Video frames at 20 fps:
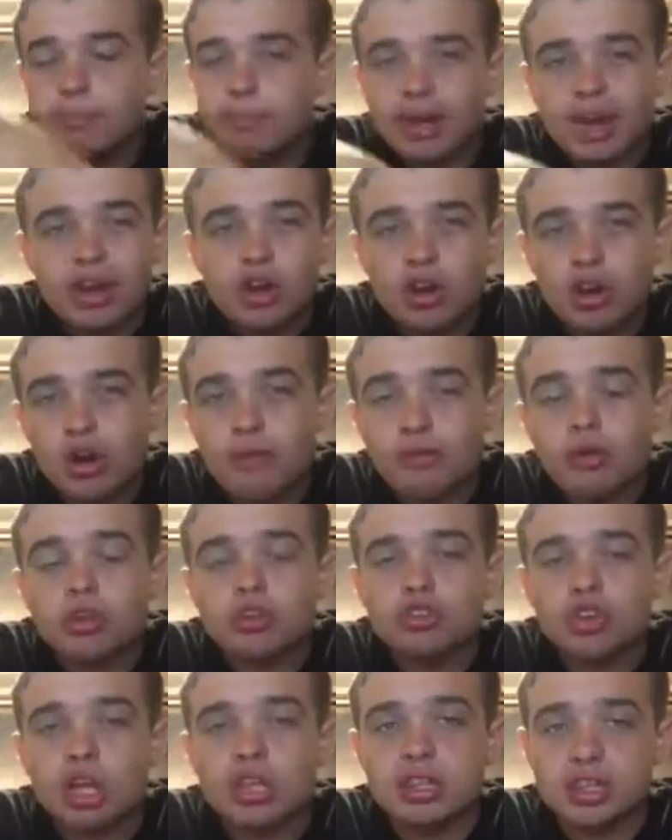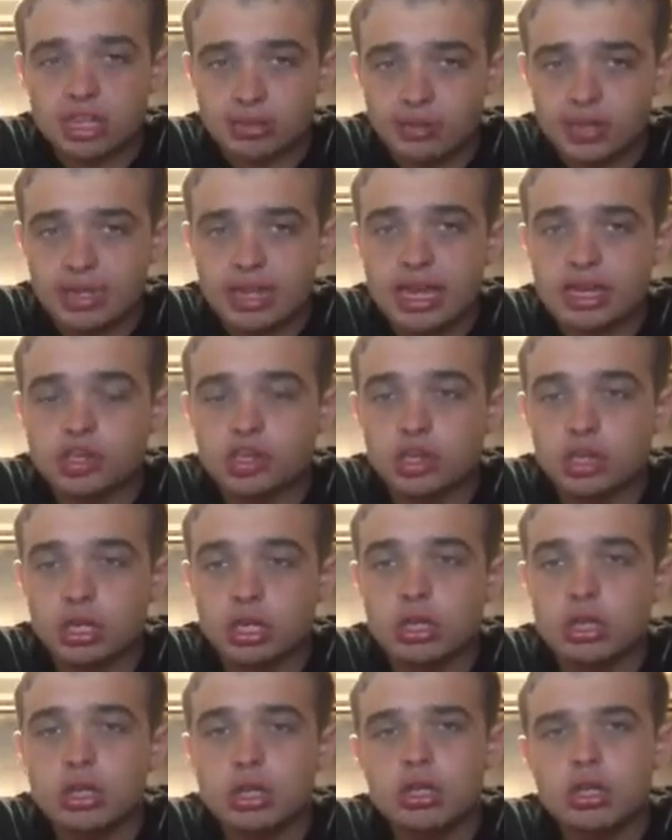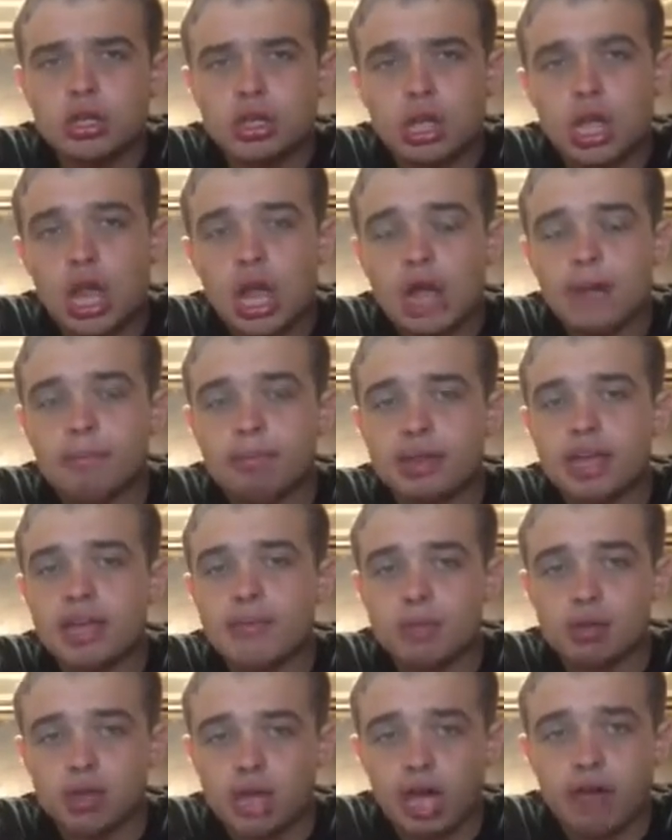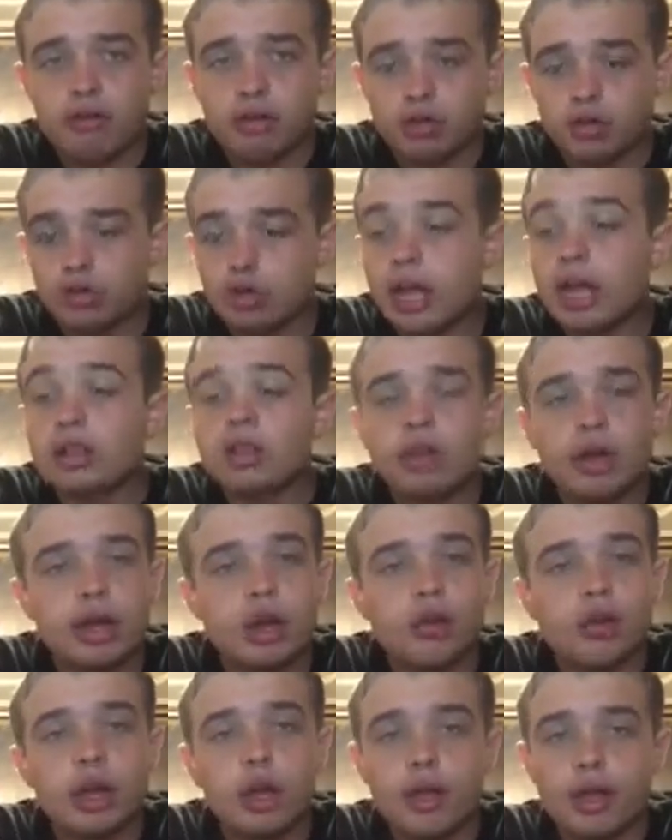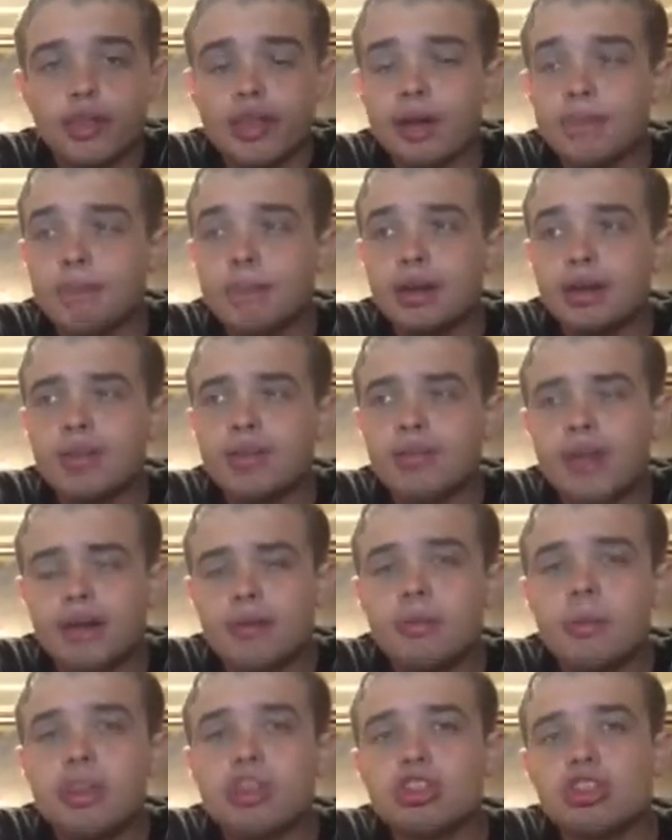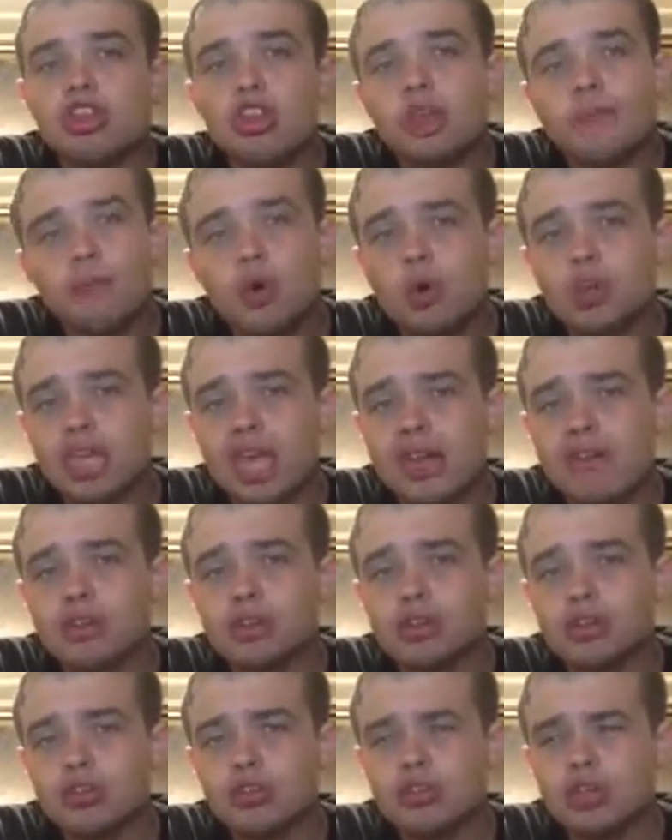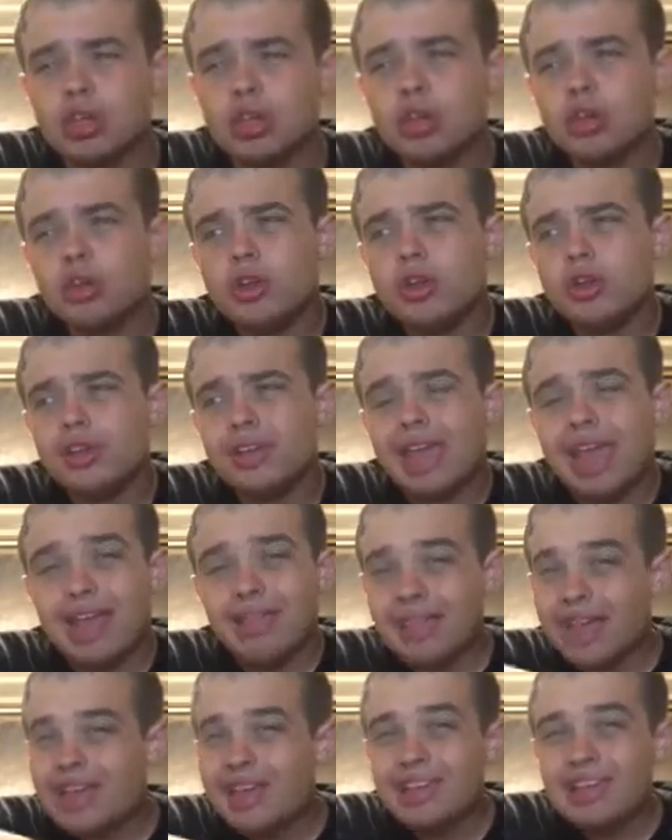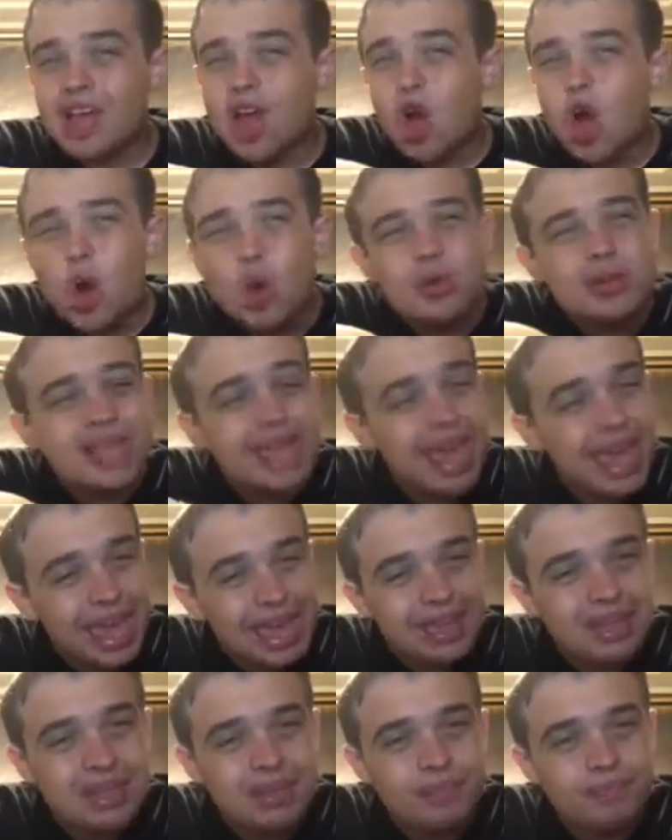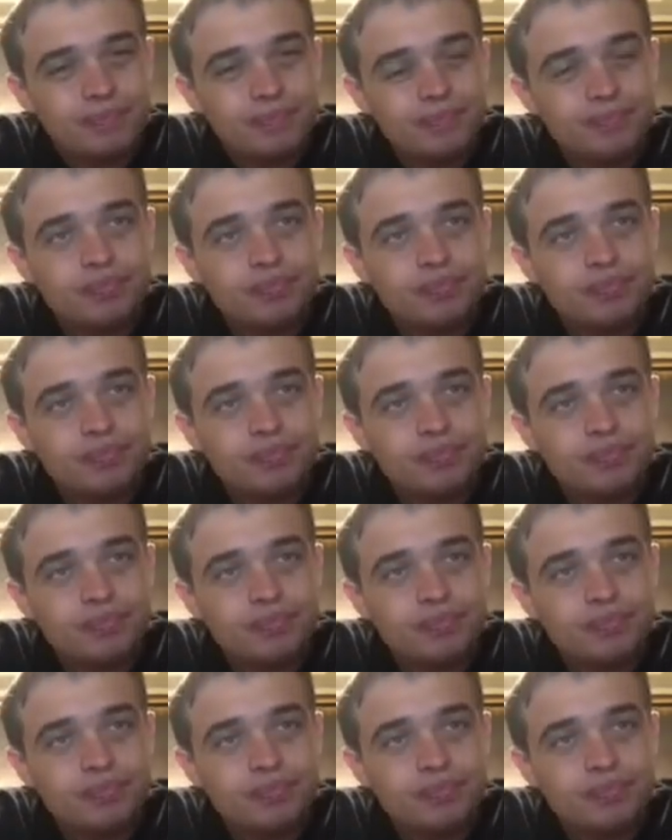But I don't know if Ultron Sigma is actually a playable character or not, so I don't know on that. But that would be 34 characters, and that's okay.